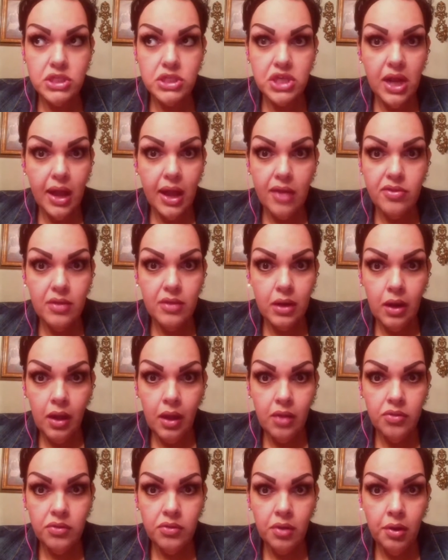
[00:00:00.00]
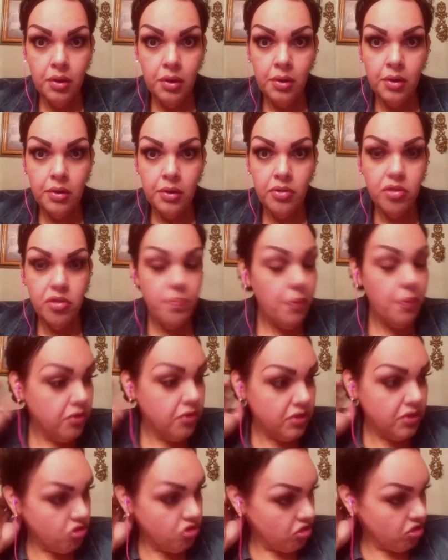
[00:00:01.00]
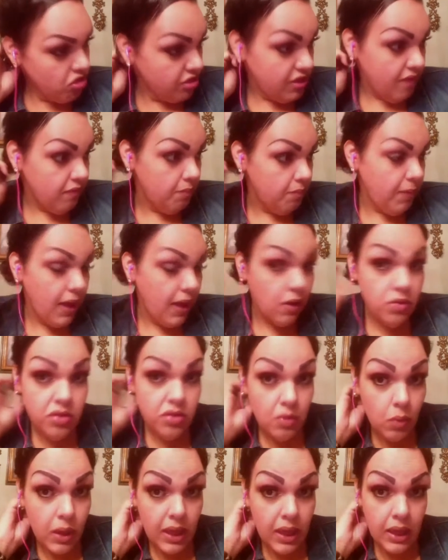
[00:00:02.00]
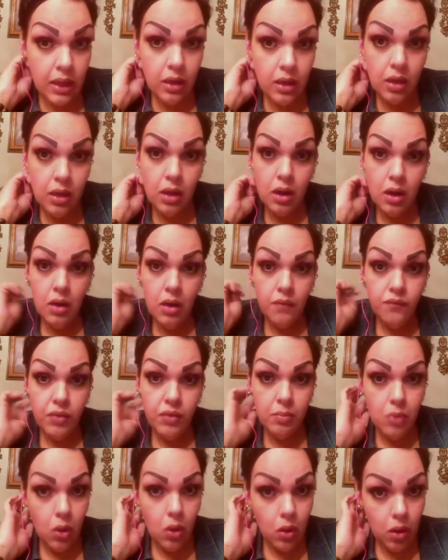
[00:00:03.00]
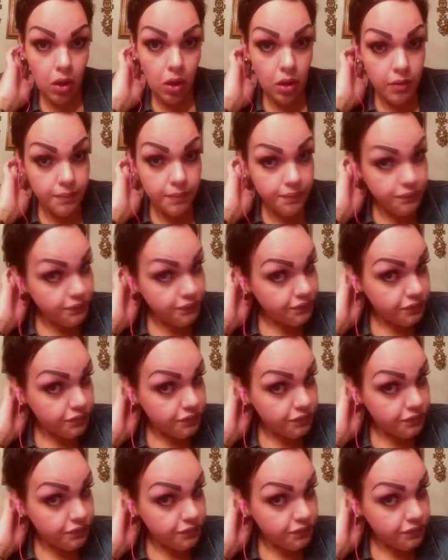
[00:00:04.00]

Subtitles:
She hasn't lost her, supposedly she's 7 pounds away from goal.